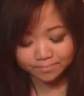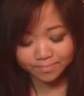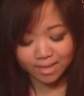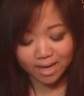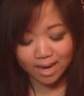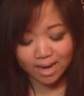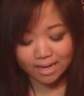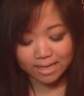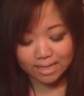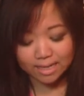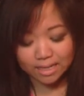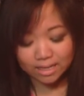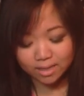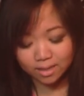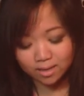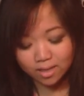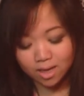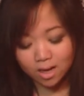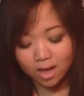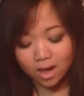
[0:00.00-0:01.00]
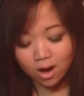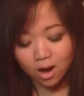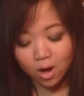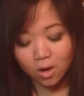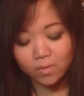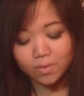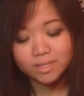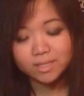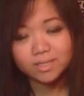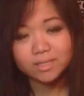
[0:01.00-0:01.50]
I
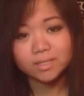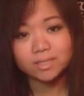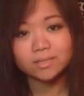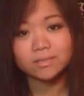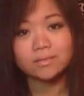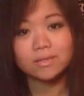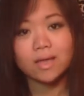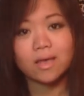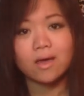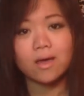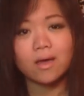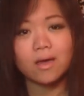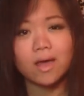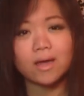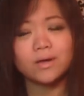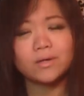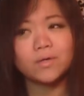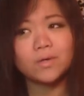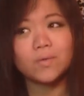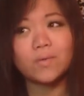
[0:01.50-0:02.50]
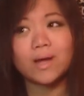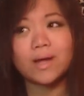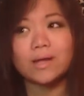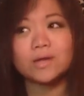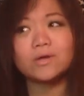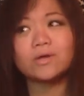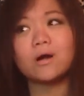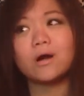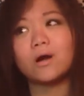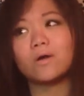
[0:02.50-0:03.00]
don't know what, I
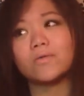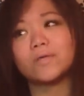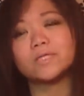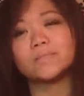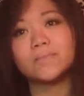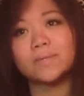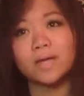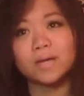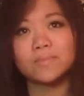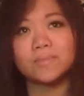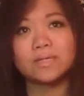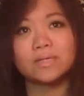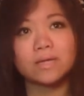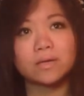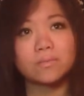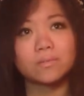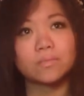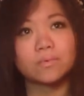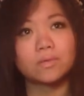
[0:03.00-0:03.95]
don't always, but I mean, like,